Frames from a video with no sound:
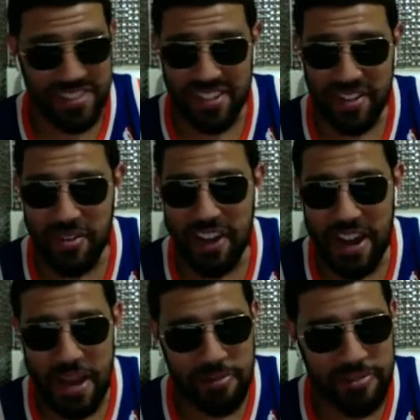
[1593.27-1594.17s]
There's a little
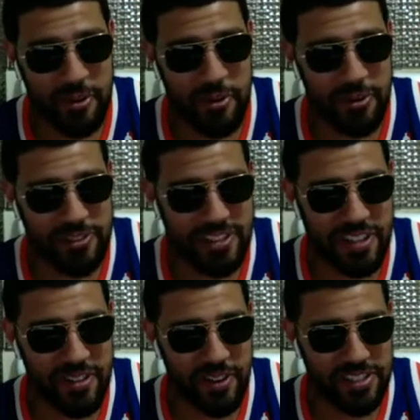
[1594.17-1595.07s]
guy named Stone Cold
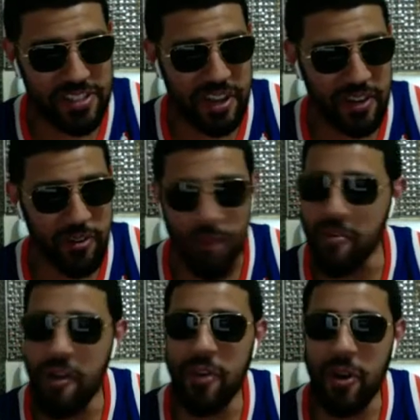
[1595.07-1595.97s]
Steve Austin. I don't know
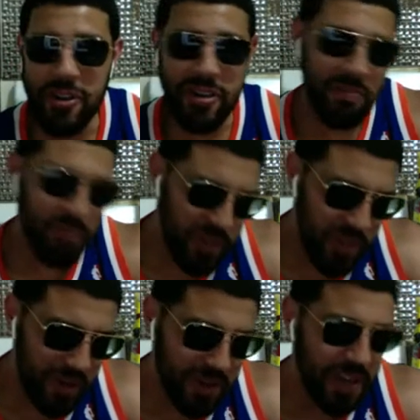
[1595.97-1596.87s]
if you ever heard of him, but
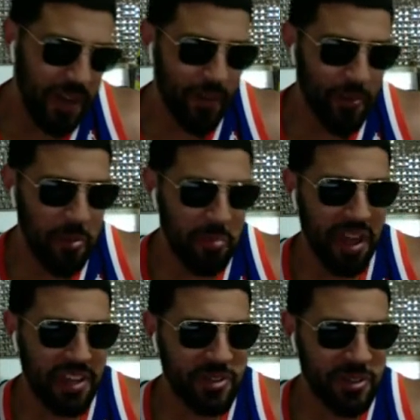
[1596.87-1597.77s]
yeah, got over with
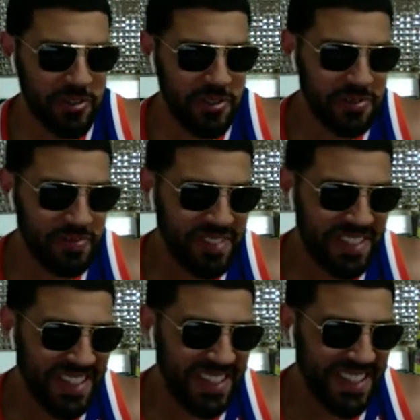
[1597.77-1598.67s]
Black Trunks.
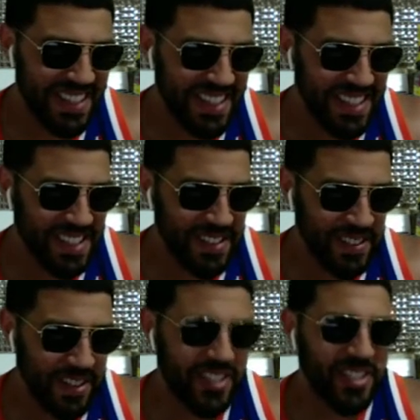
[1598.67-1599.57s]

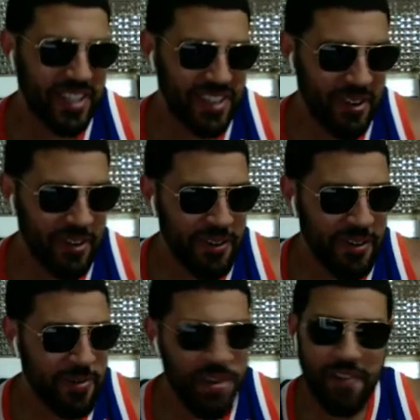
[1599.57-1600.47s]
Good shit, though.
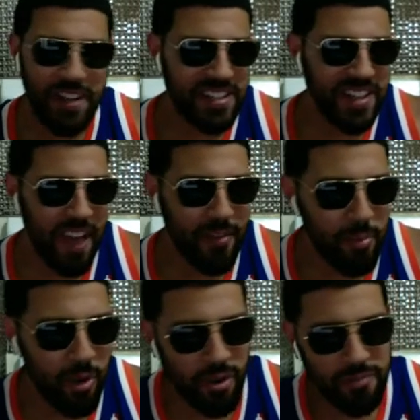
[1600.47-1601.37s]
We eventually have a
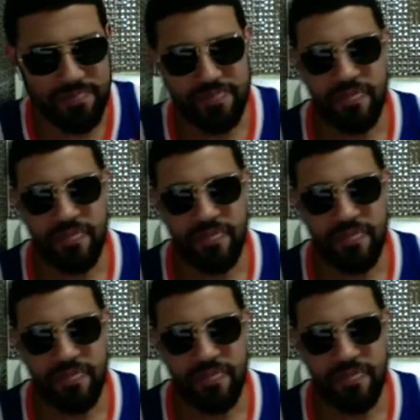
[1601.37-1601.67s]
brawl.